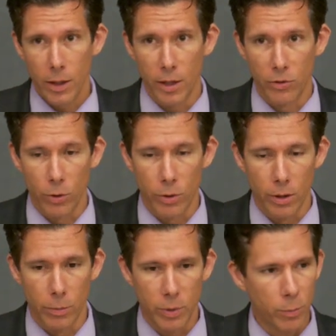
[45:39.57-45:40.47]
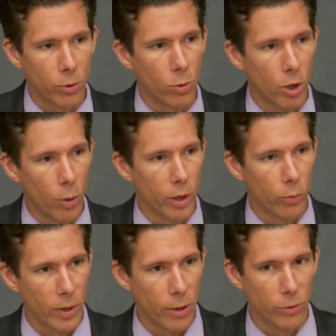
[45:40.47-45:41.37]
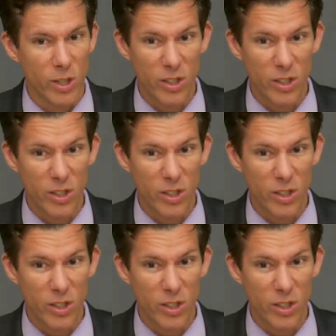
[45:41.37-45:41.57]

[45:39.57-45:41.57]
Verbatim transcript: and so the people going around